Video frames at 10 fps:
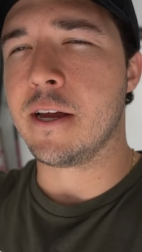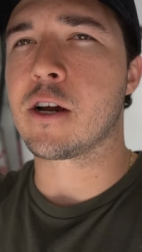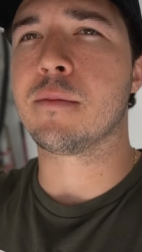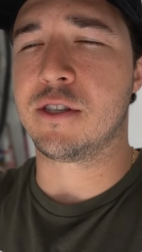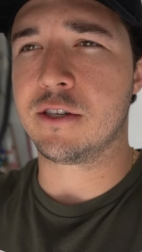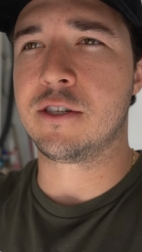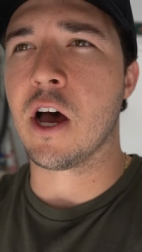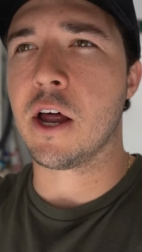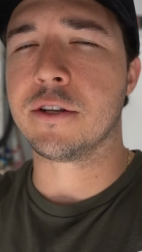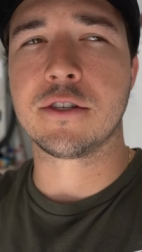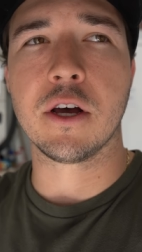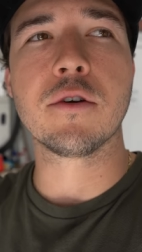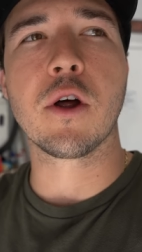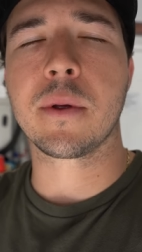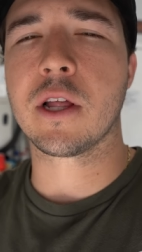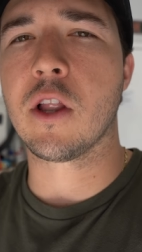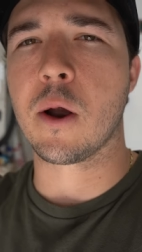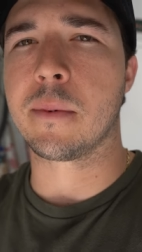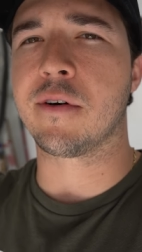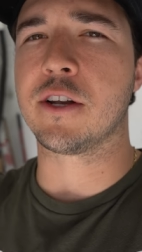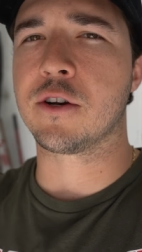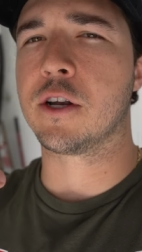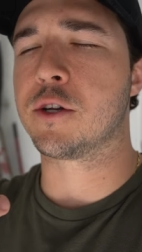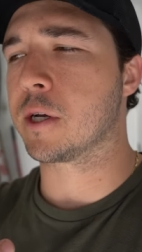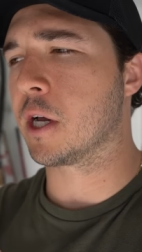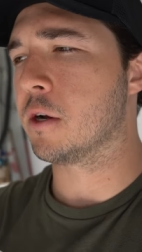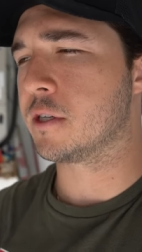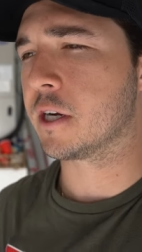Here comes the sun, so don't be alarmed if I turn into a ghost